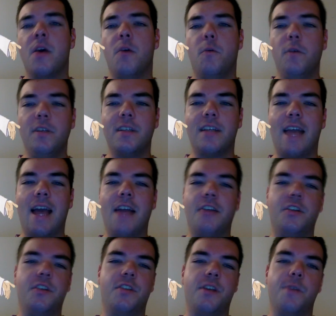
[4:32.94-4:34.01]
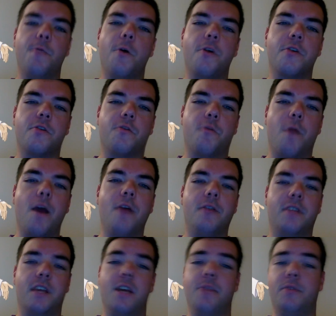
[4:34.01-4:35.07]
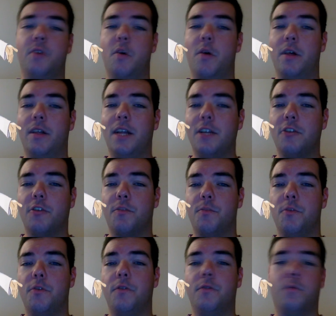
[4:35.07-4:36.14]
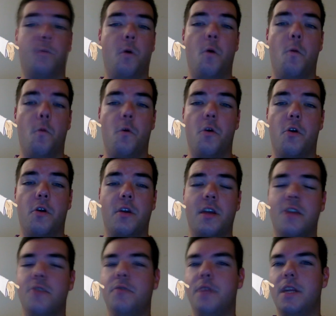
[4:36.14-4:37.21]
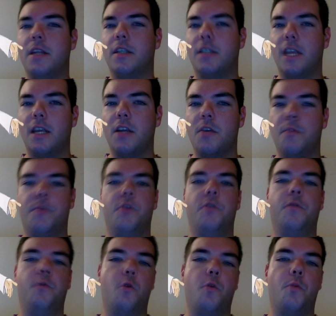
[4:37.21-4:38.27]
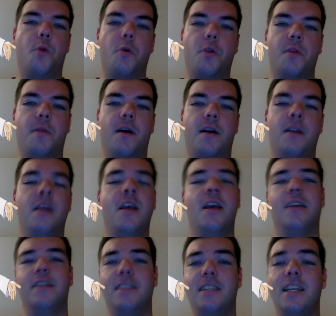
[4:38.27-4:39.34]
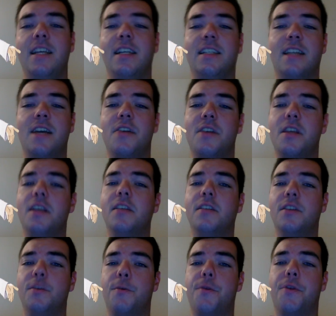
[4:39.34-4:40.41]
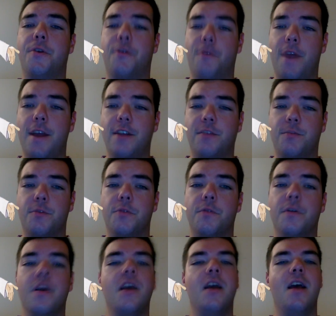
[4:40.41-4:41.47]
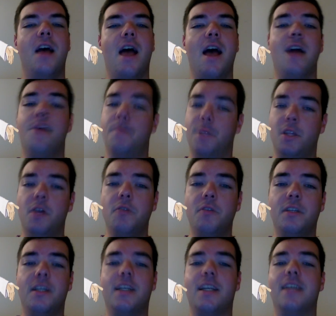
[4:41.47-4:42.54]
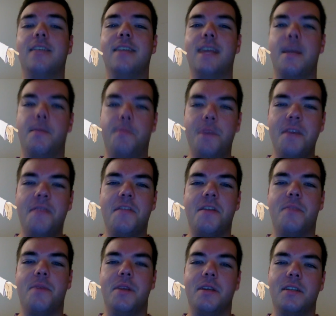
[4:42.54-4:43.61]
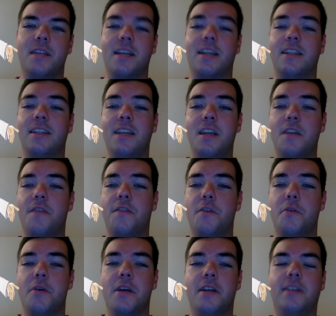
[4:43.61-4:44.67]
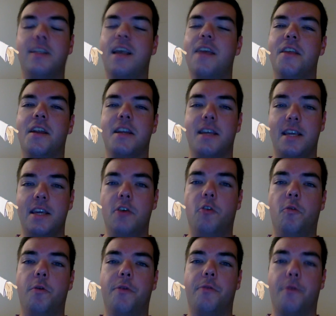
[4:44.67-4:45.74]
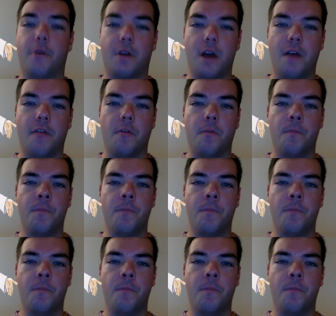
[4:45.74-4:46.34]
Whiscash is a water-ground type, so electric moves won't work, and you'll need a second move or Pokemon to take it down easily with a grass move. And Milotic is a beefy beast that can take a few hits and then heal with Recover.